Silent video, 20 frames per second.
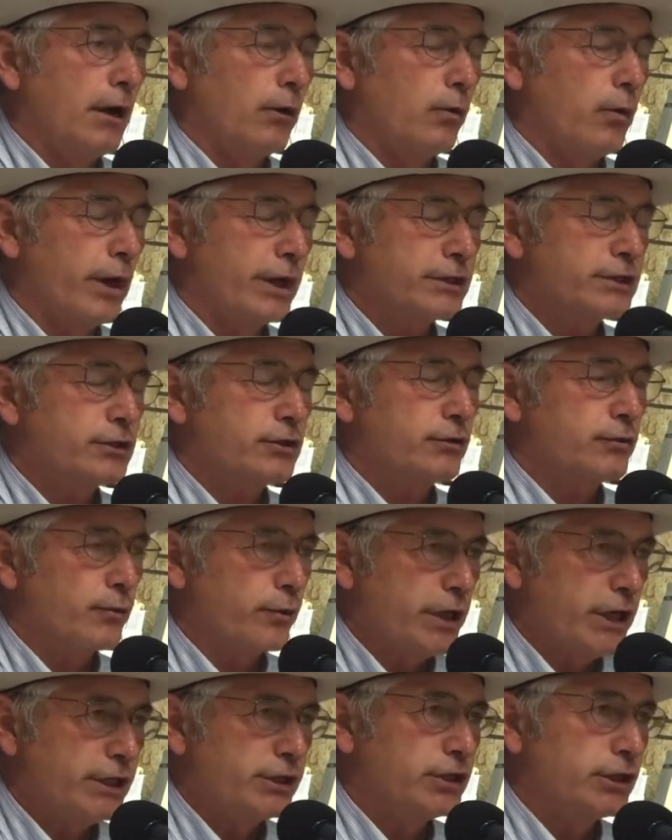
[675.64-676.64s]
western
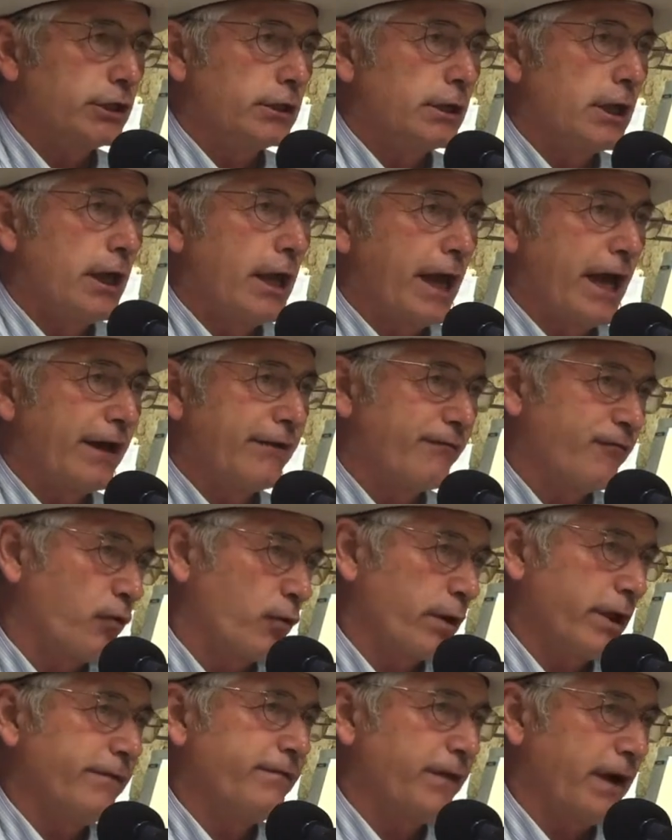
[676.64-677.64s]
region had
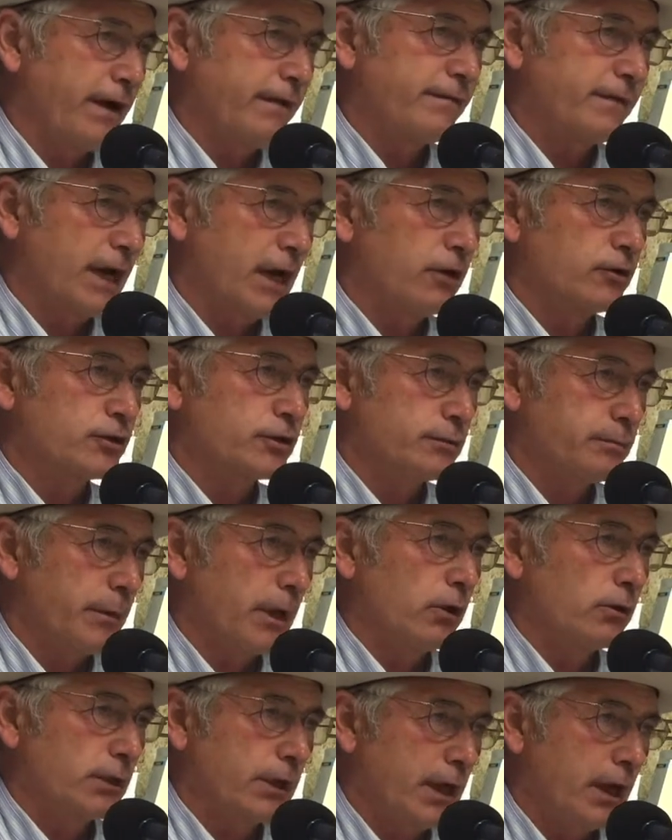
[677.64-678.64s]
45,000
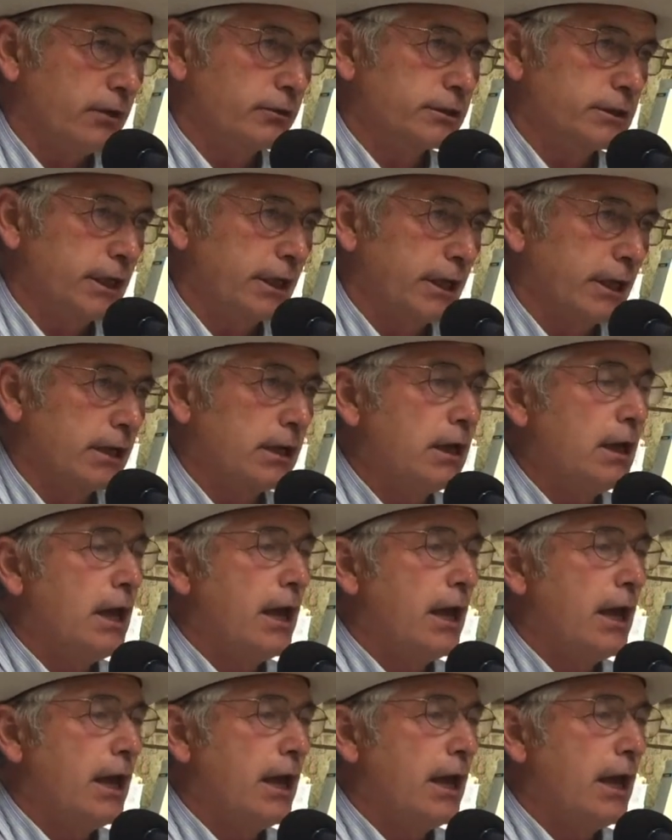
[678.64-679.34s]
milk cows in it,